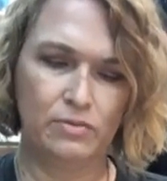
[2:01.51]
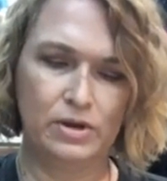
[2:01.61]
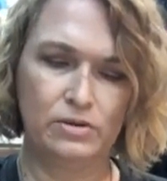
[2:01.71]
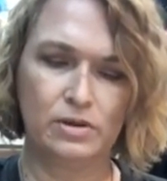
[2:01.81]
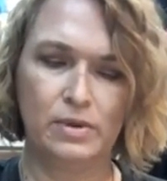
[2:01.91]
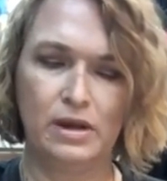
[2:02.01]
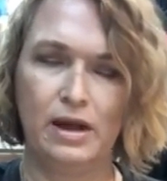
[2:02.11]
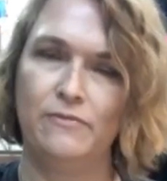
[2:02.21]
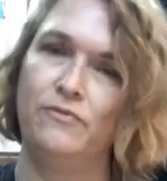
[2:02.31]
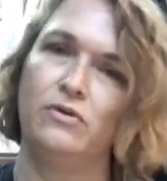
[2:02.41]
We use them a
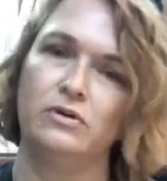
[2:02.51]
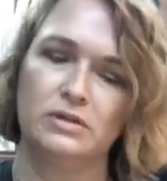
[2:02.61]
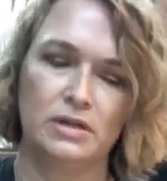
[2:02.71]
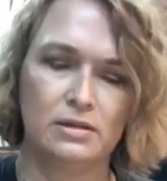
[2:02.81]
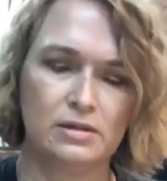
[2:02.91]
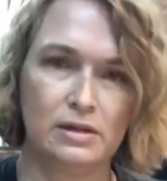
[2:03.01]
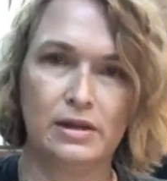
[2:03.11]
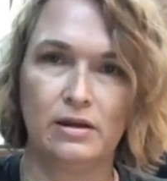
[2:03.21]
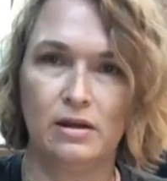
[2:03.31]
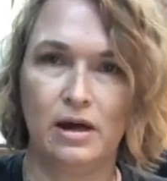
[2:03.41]
lot for stenciling
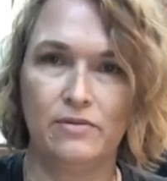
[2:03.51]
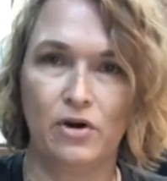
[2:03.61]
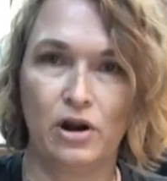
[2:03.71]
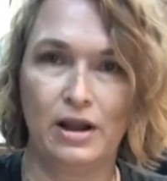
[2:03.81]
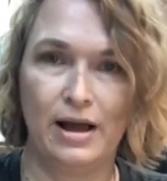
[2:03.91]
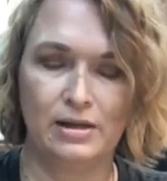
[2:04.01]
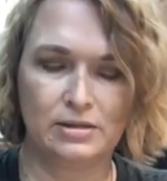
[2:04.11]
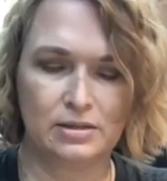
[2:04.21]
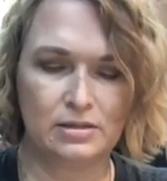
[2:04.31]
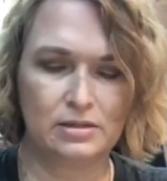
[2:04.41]
in a lot of our
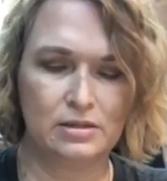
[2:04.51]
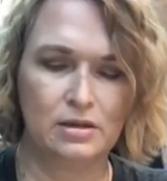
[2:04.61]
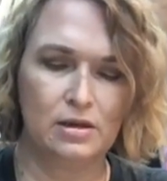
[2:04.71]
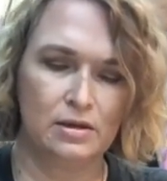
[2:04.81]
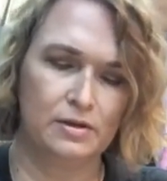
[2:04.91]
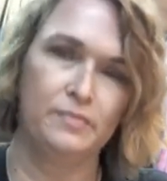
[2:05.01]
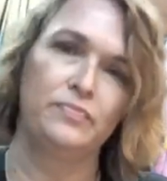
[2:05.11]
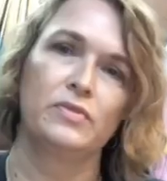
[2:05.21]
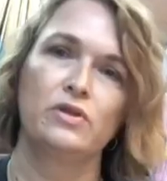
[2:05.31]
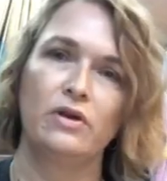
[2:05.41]
classes.
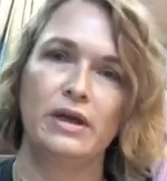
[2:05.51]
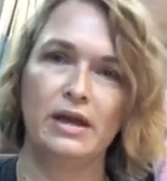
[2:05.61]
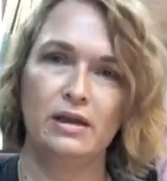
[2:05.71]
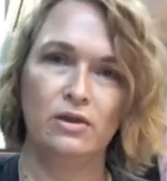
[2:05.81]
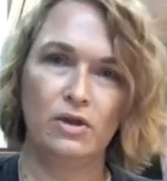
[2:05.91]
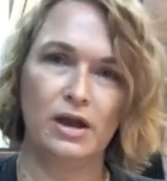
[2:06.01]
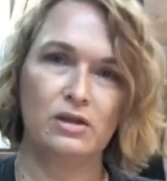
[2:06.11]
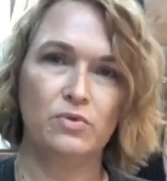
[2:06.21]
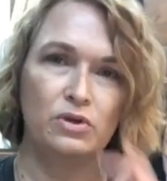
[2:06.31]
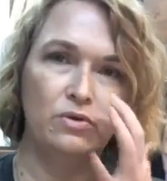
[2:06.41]
So again, you
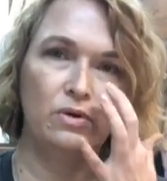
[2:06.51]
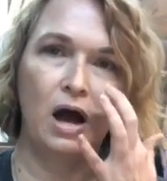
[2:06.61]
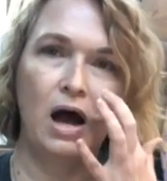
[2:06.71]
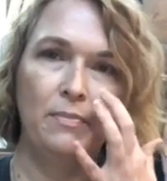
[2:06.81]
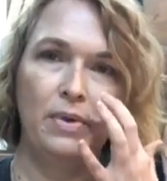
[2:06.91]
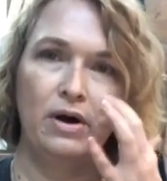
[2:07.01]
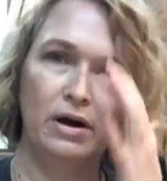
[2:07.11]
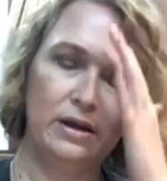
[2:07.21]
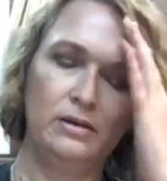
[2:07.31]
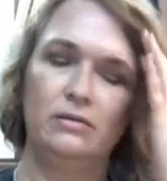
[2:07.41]
guys, when you hop
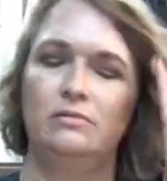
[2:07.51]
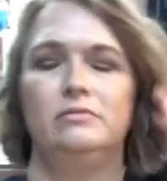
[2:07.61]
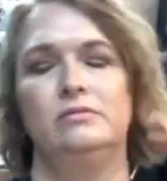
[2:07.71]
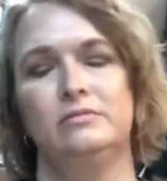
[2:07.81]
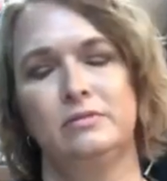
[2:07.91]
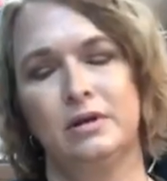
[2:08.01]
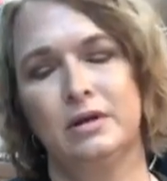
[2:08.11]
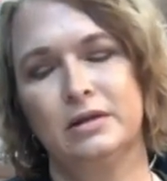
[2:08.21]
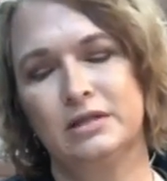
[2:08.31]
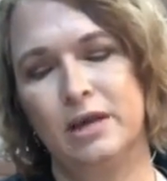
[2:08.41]
on,
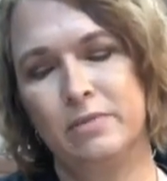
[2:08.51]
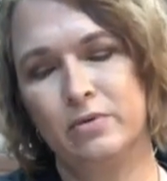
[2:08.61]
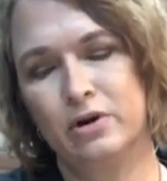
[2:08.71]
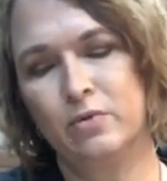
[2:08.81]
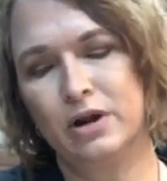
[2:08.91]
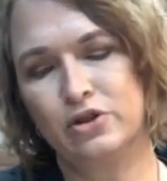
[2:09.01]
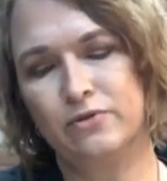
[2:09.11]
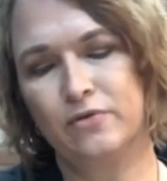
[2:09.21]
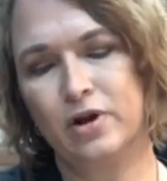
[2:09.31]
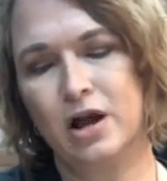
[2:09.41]
tell me where you're
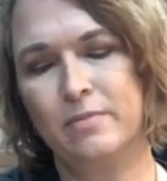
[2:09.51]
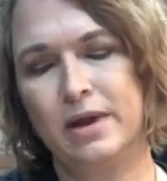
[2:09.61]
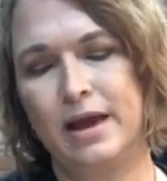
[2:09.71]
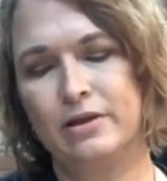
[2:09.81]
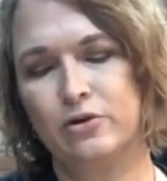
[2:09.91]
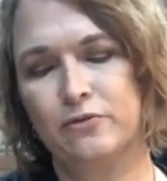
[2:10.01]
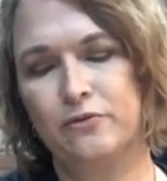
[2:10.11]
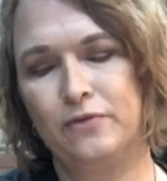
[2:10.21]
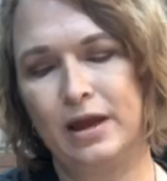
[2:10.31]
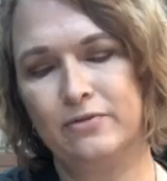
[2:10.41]
watching from and your
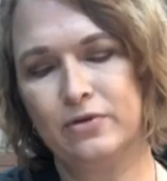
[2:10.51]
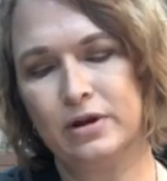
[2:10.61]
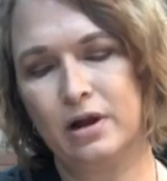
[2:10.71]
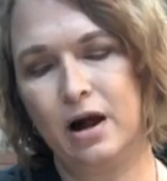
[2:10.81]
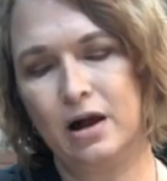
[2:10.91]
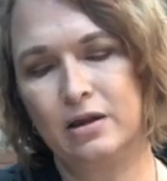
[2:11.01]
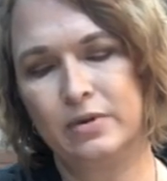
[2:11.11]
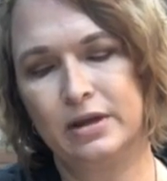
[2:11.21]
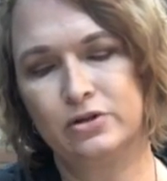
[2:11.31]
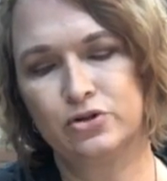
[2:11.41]
favorite
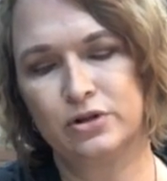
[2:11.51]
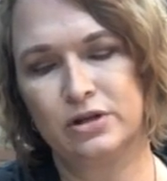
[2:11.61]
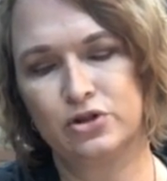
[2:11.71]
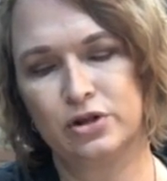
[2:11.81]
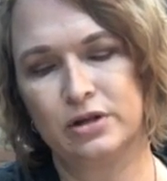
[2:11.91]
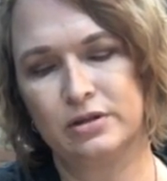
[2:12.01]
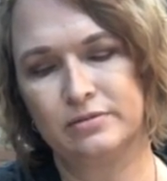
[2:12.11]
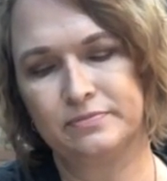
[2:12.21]
Halloween tradition.